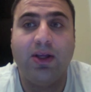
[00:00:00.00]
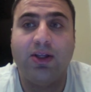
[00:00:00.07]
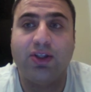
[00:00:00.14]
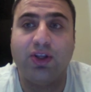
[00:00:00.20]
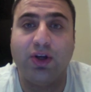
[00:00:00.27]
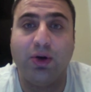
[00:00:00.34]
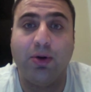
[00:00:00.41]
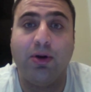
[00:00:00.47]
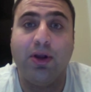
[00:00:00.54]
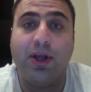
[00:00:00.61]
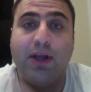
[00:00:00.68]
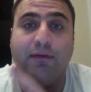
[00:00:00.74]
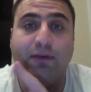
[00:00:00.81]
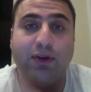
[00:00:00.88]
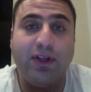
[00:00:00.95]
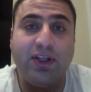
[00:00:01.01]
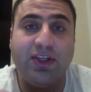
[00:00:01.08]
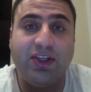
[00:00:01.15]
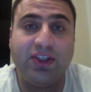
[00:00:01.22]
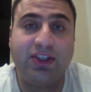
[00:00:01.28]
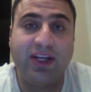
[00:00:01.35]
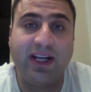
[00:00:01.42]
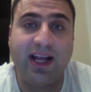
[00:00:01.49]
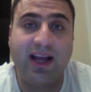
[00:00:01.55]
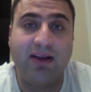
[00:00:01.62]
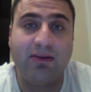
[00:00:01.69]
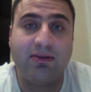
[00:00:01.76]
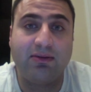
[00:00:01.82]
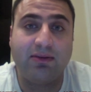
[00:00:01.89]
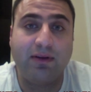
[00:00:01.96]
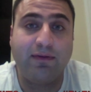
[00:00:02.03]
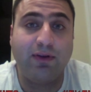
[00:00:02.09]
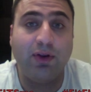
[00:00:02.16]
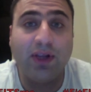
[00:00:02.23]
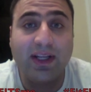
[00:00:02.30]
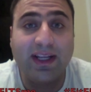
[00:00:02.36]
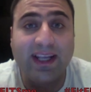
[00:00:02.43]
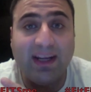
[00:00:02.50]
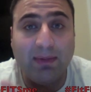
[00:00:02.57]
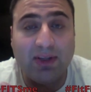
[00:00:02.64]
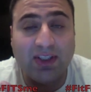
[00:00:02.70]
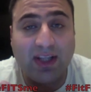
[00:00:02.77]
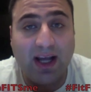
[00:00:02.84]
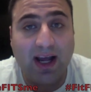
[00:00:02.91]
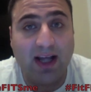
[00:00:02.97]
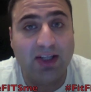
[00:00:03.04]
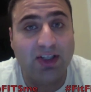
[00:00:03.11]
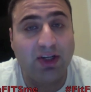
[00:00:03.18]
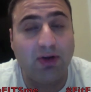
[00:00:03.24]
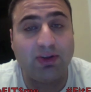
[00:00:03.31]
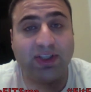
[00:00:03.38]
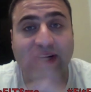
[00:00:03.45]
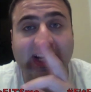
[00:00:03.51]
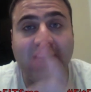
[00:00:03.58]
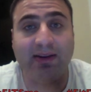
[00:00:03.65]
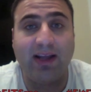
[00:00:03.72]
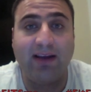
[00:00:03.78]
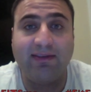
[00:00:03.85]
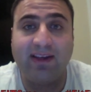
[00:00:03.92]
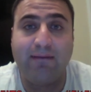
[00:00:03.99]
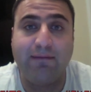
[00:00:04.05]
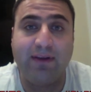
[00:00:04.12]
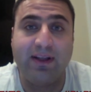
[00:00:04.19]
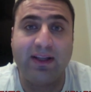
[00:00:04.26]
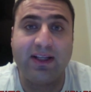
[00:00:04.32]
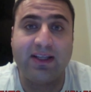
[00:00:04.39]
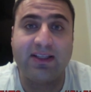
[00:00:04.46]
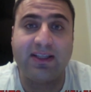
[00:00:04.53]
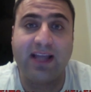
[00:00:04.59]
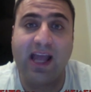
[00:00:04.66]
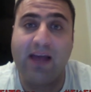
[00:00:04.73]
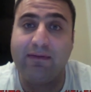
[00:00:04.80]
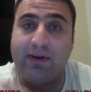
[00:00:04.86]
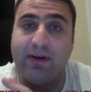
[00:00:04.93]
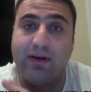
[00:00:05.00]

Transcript: So if you're looking to check out, if you're looking to get a massage, you know, check out Lifetime Fitness. They have a,